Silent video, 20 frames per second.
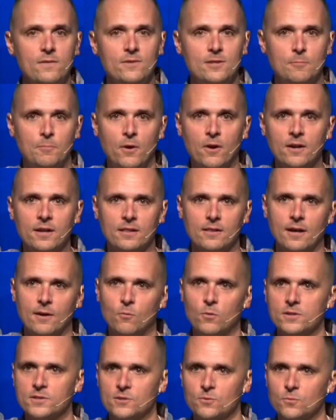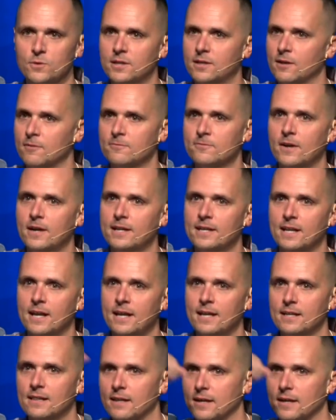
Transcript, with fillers: in the parking lot once a week on Friday night.